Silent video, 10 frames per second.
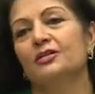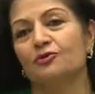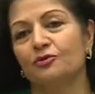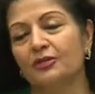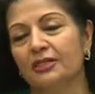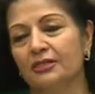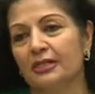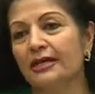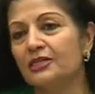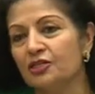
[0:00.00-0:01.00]
To the
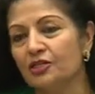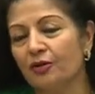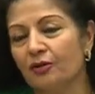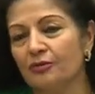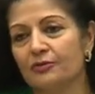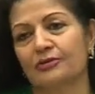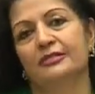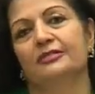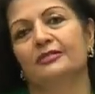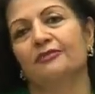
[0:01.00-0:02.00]
NGOs,
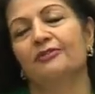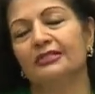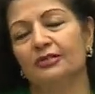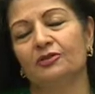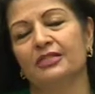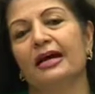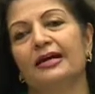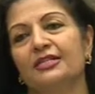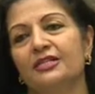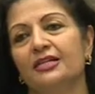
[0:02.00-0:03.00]
civil
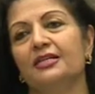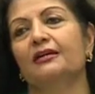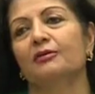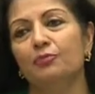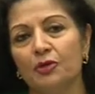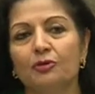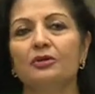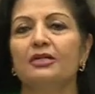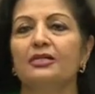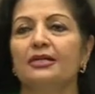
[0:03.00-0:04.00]
society,
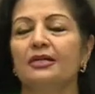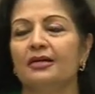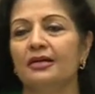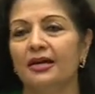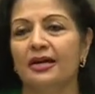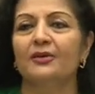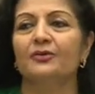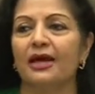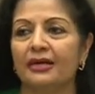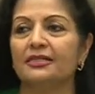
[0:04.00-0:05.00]
community
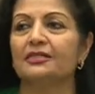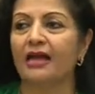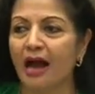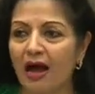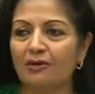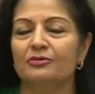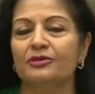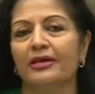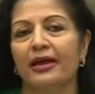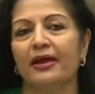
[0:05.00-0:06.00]
that is
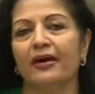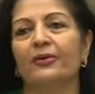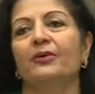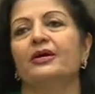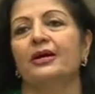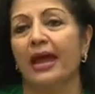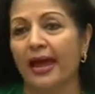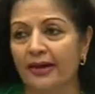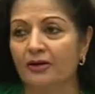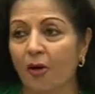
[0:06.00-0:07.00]
out there
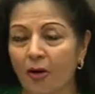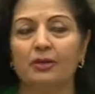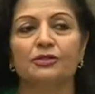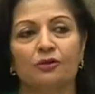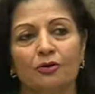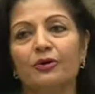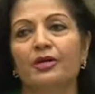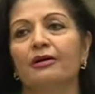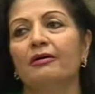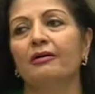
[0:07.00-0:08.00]
and also
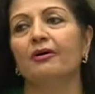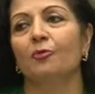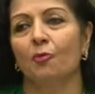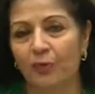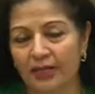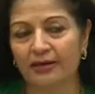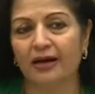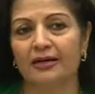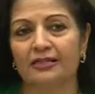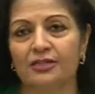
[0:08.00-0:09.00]
here with
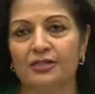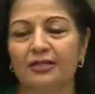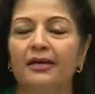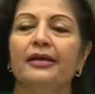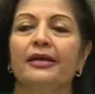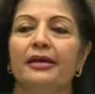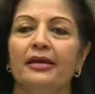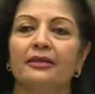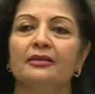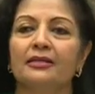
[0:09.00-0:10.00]
us
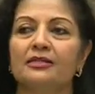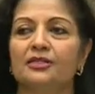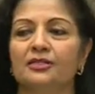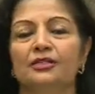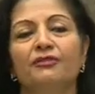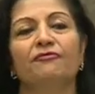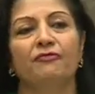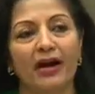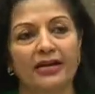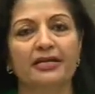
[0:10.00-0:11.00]
in this
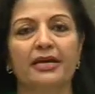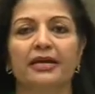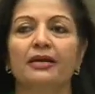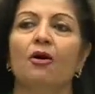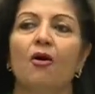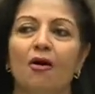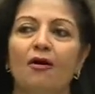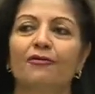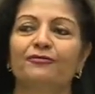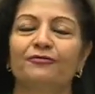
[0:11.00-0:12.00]
defining
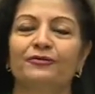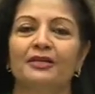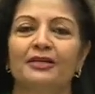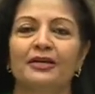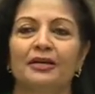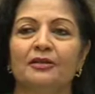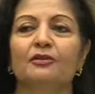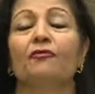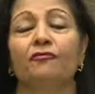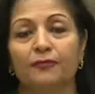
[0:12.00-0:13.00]
of
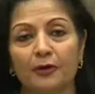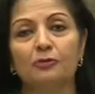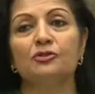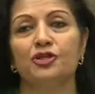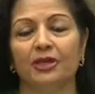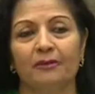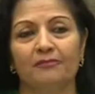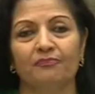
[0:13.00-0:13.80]
the future.